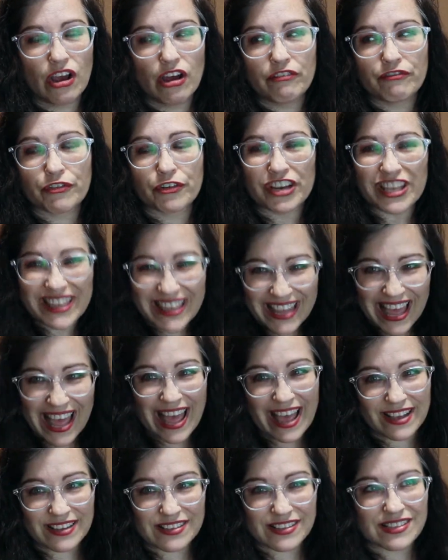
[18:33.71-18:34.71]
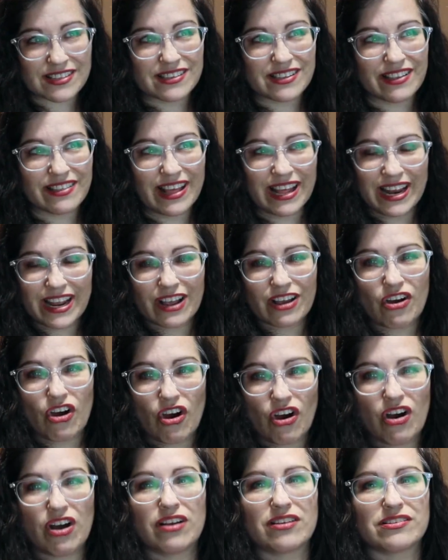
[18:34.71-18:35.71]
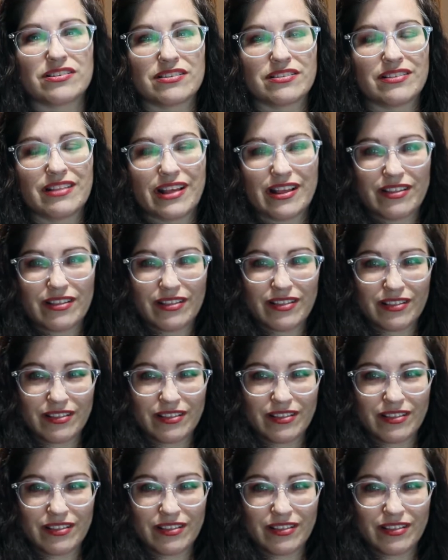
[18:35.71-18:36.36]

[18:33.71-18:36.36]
for less than it cost than,